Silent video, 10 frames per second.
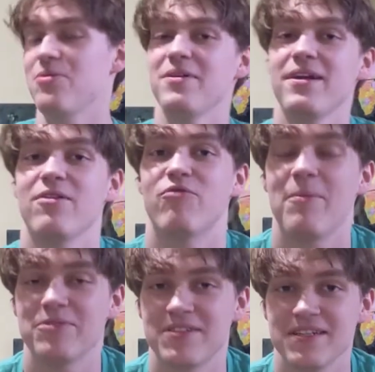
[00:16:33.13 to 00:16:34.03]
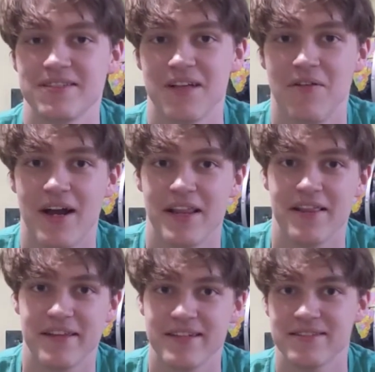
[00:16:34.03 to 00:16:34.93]
Putin represents a lot of
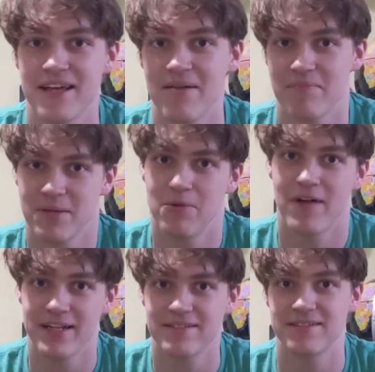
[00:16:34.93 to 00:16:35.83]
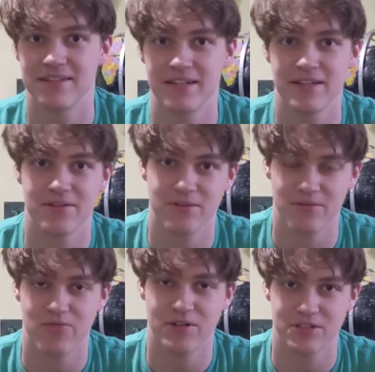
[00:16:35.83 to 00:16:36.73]
the things that people like to see in
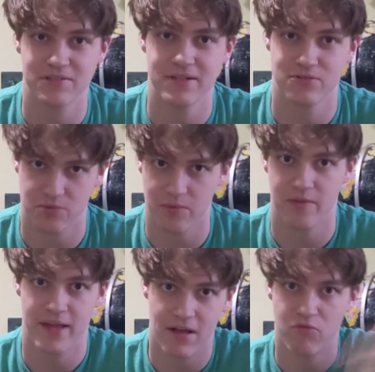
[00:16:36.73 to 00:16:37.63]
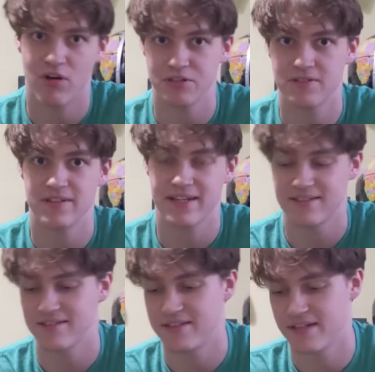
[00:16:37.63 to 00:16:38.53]
Russian leaders, or that Russians
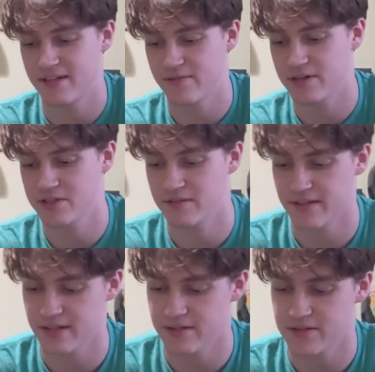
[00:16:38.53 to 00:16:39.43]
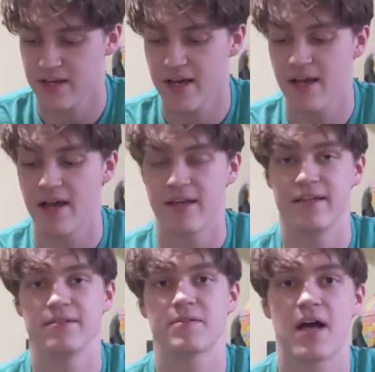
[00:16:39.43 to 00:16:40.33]
like to see in Russian leaders.
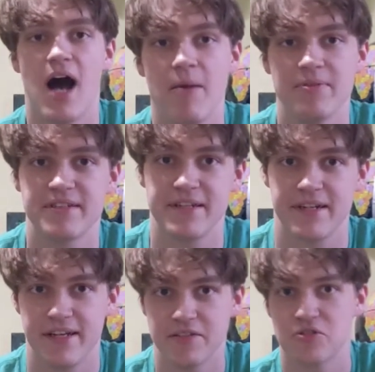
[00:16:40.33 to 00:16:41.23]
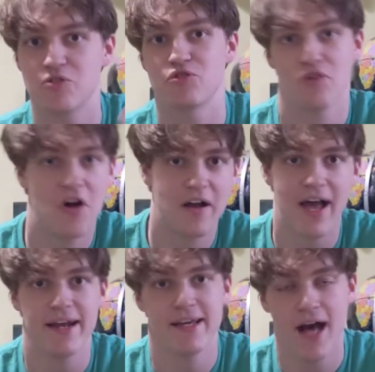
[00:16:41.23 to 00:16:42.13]
He's competent. He has a strong
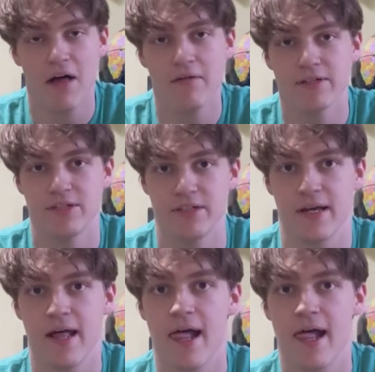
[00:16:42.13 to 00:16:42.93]
ideology.